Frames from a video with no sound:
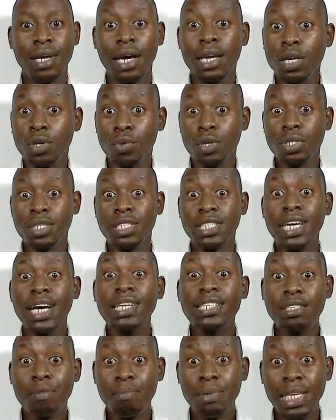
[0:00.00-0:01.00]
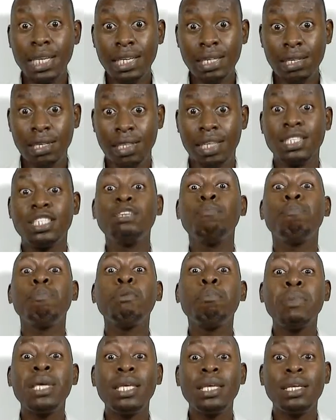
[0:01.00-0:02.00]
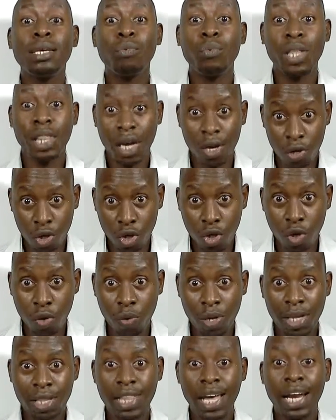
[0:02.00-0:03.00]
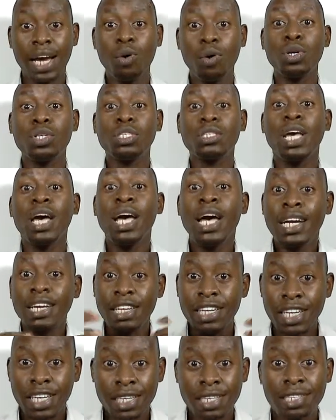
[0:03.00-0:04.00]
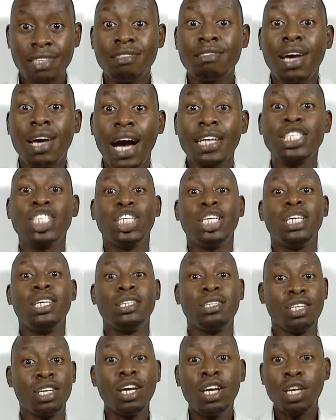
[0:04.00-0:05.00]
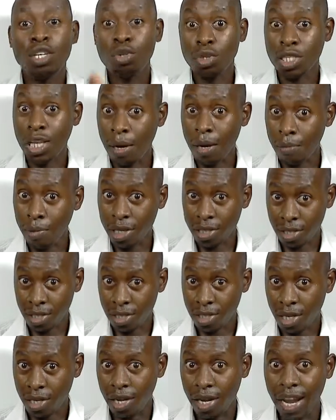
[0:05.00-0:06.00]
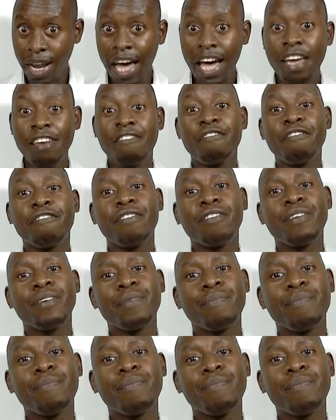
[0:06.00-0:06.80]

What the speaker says: And it was just me, the simple me, without knowing that I was creating a change to someone's life.